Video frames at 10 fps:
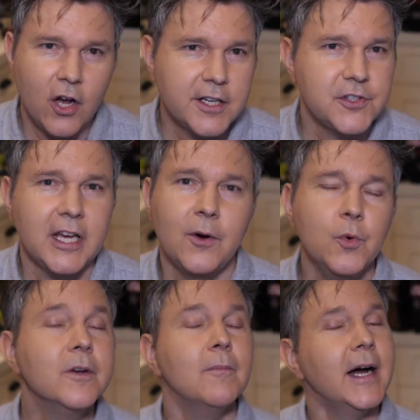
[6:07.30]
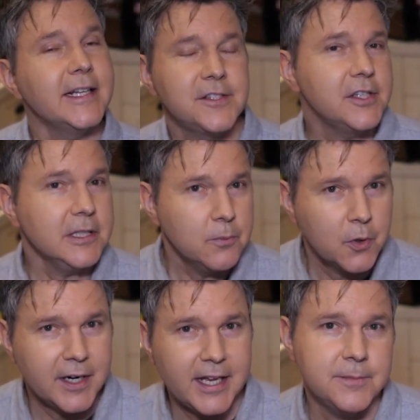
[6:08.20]
honestly, I wouldn't mind seeing
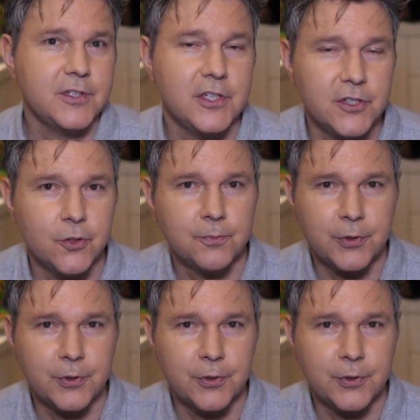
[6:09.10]
more MCU